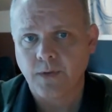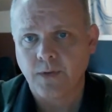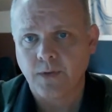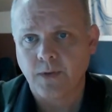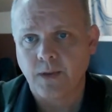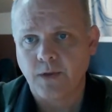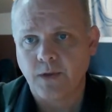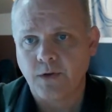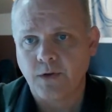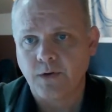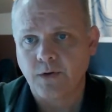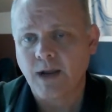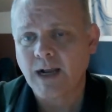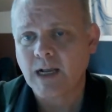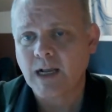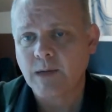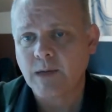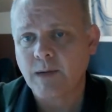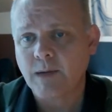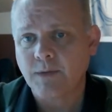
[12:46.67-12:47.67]
you're not
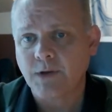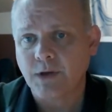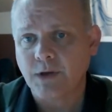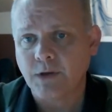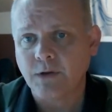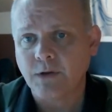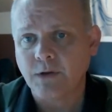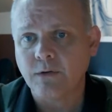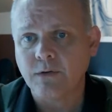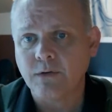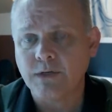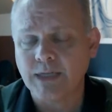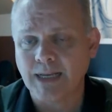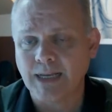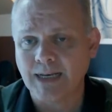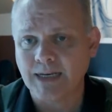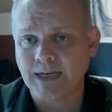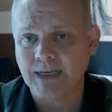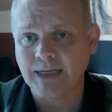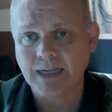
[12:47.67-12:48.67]
going to be able to use
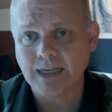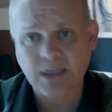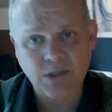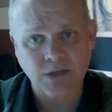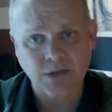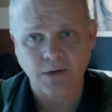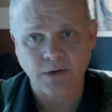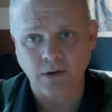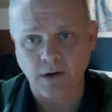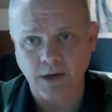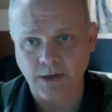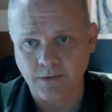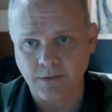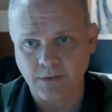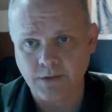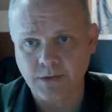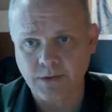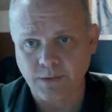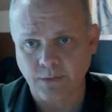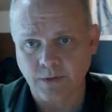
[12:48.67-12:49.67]
an additional audio
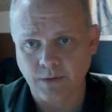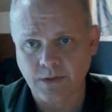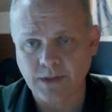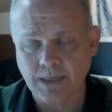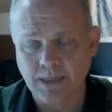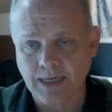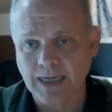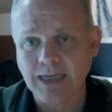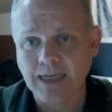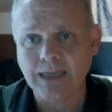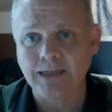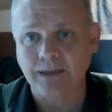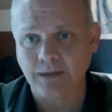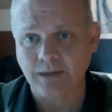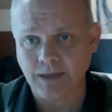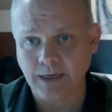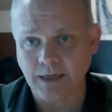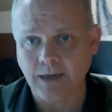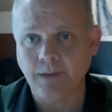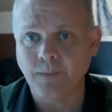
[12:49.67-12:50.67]
source
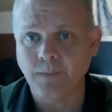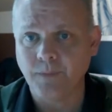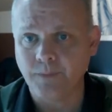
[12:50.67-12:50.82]
easily,